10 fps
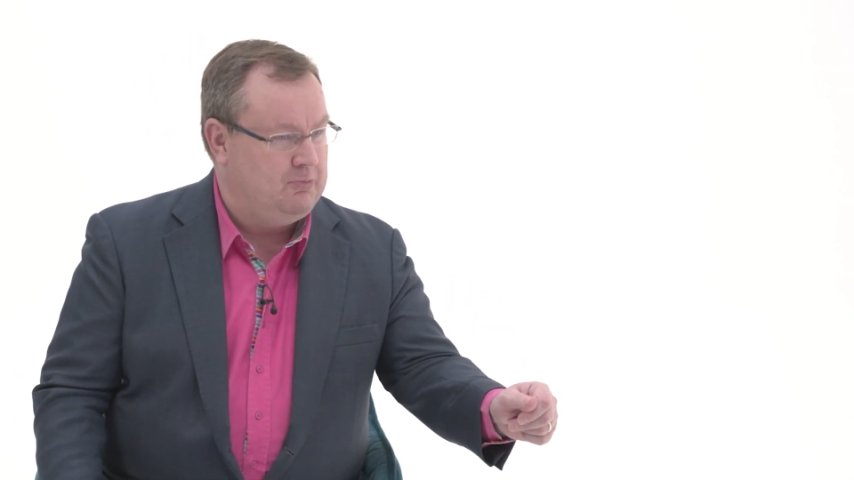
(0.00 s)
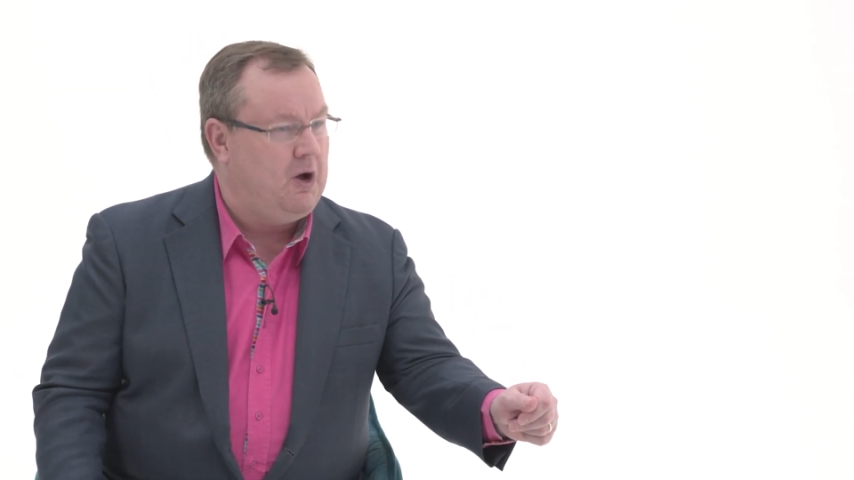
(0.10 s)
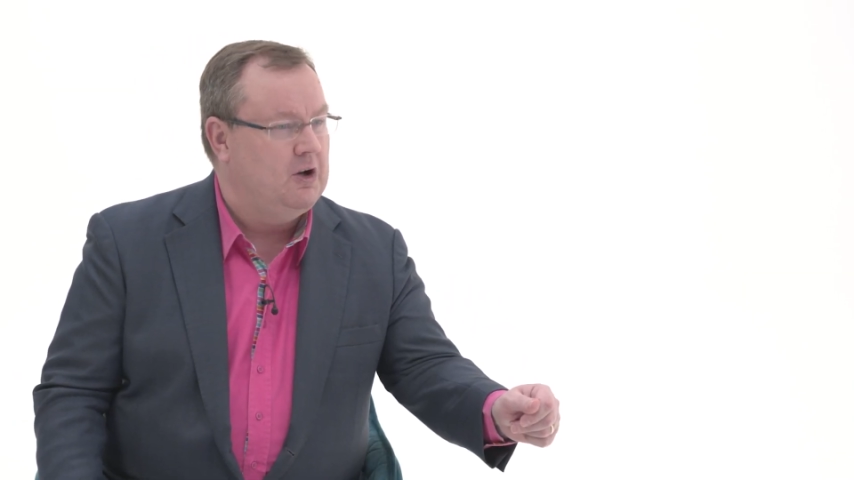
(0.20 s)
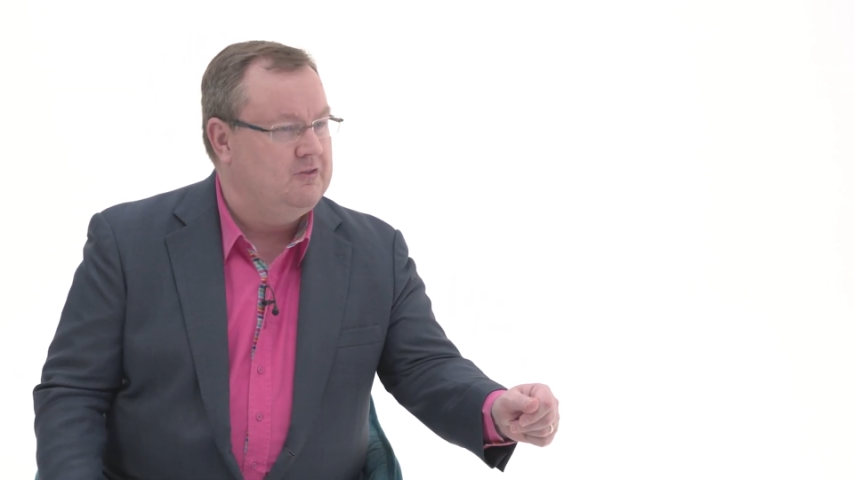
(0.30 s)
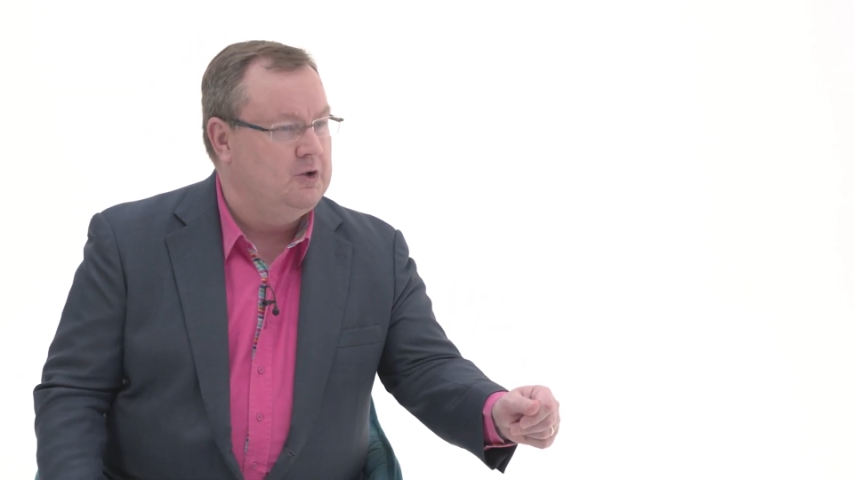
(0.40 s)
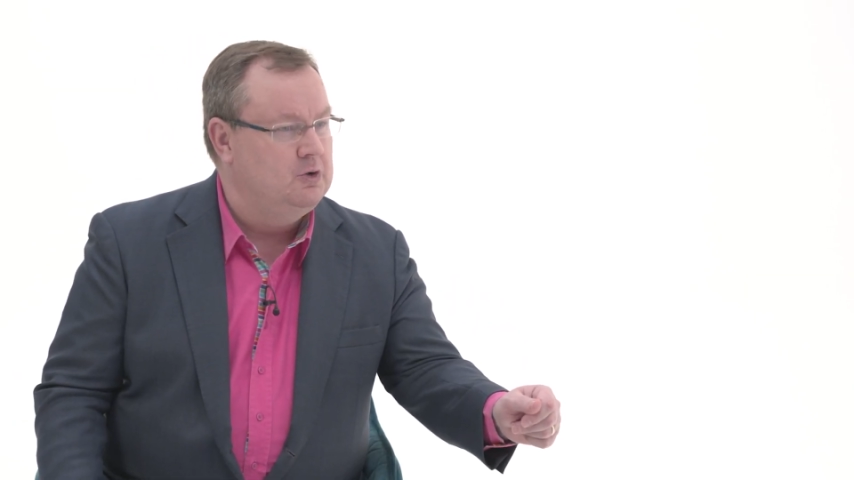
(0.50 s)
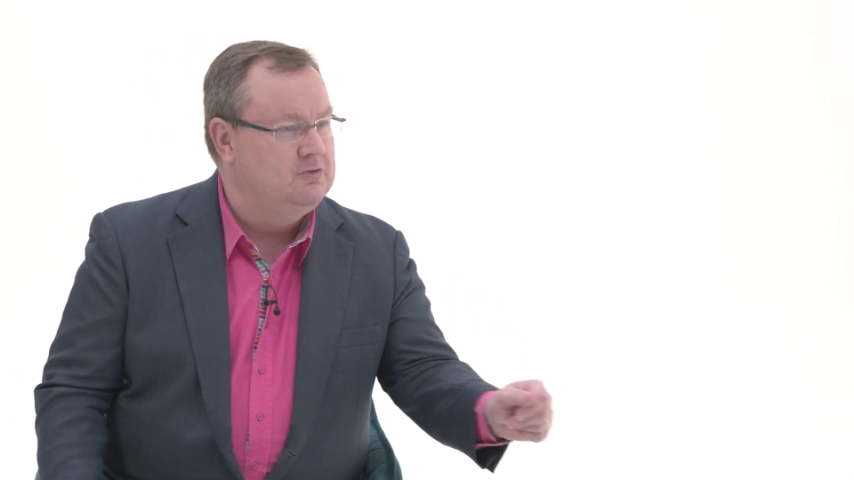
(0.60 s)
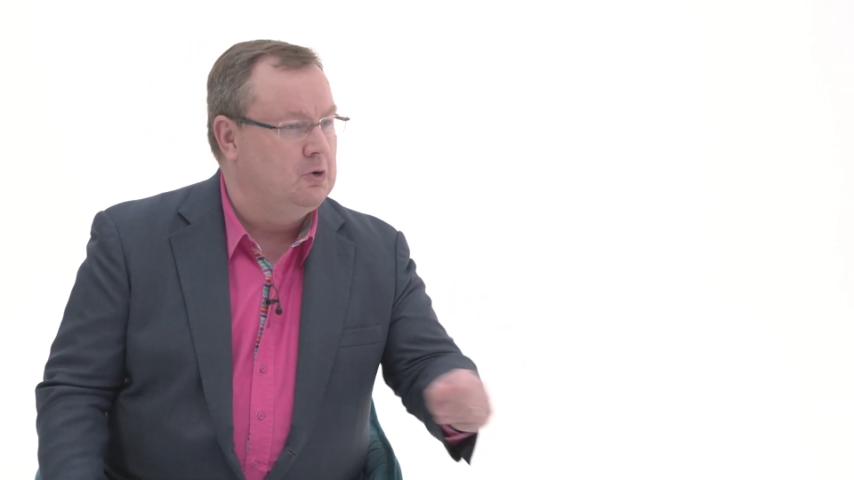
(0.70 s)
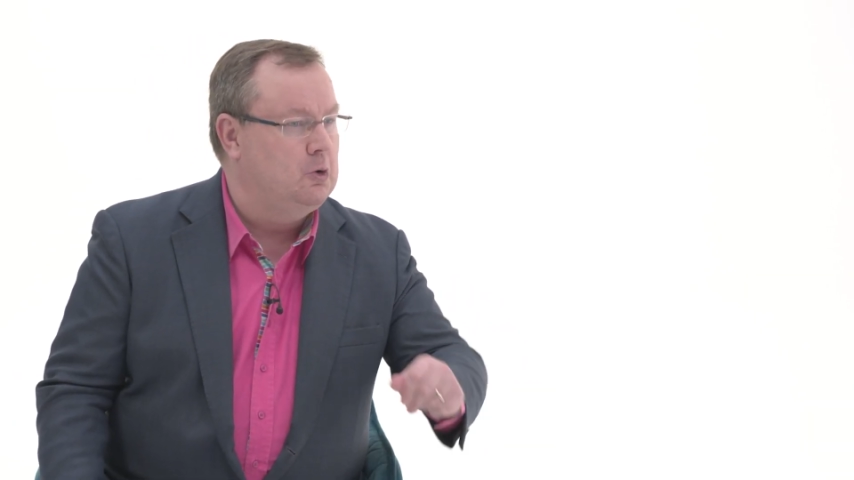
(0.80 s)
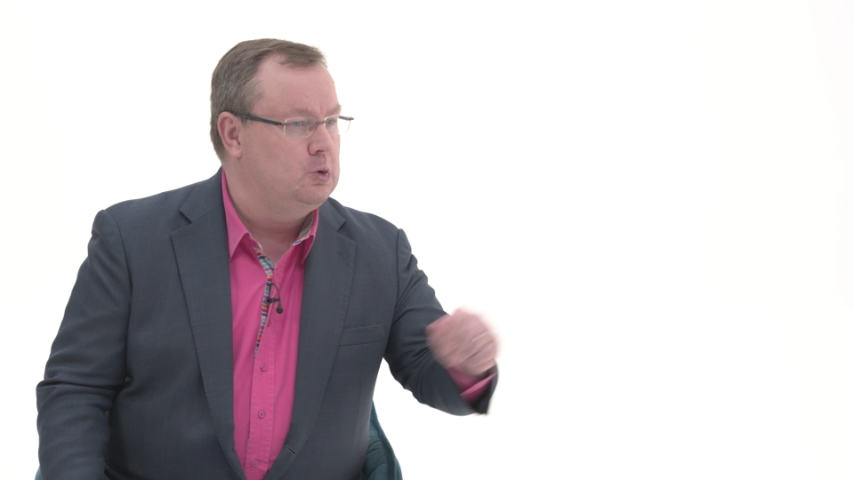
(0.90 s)
part of an
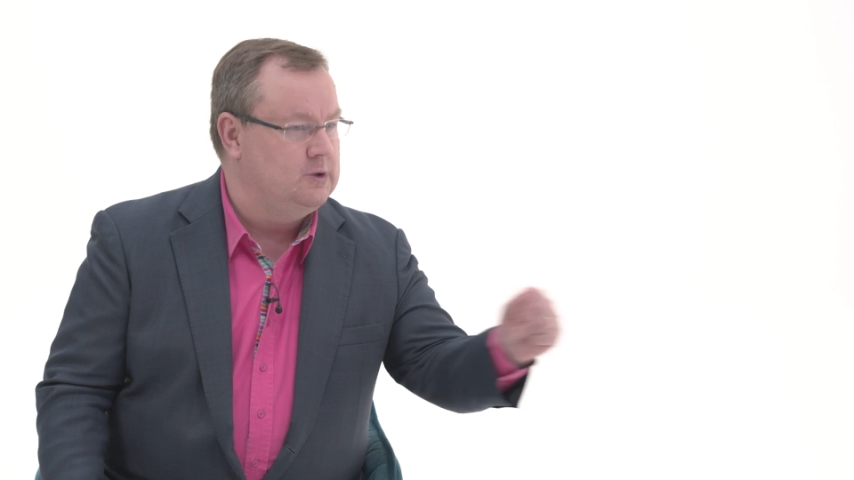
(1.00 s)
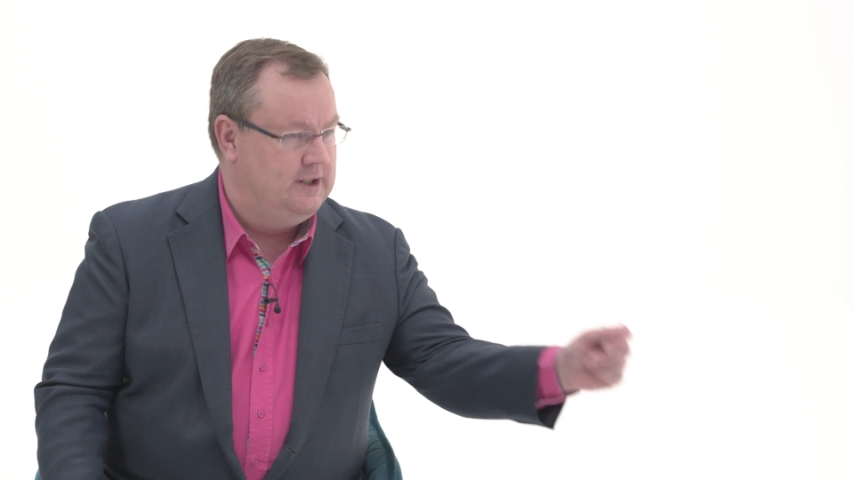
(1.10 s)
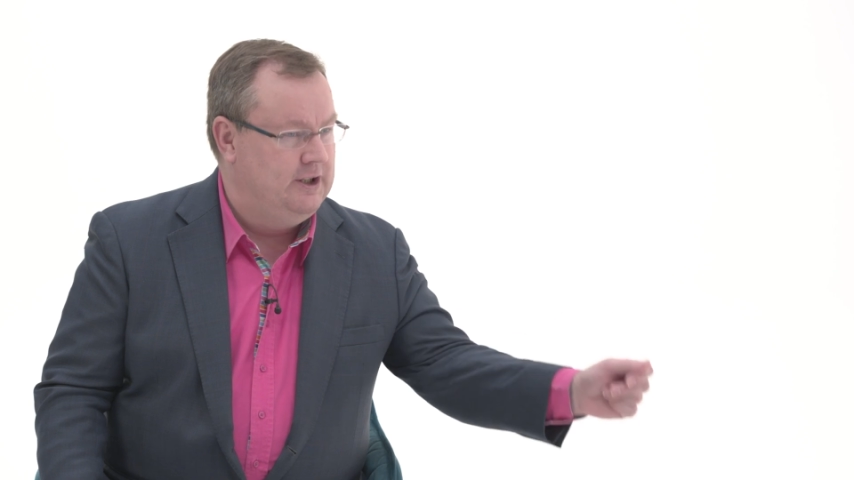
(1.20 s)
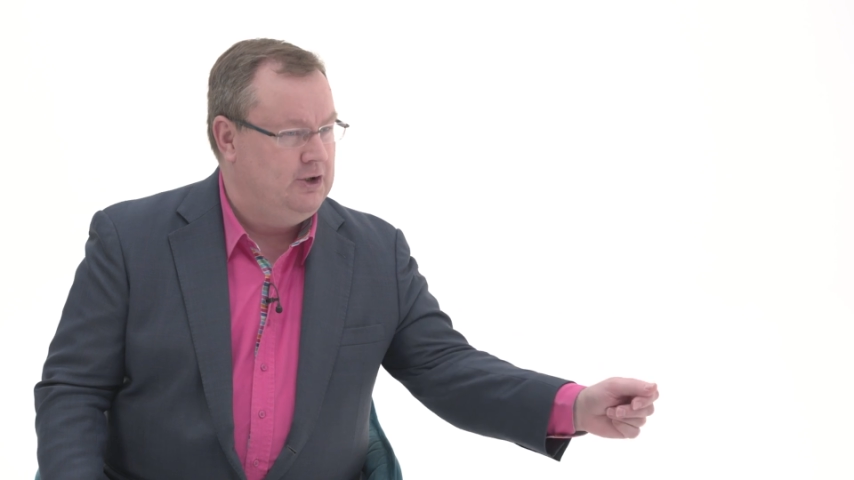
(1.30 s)
overall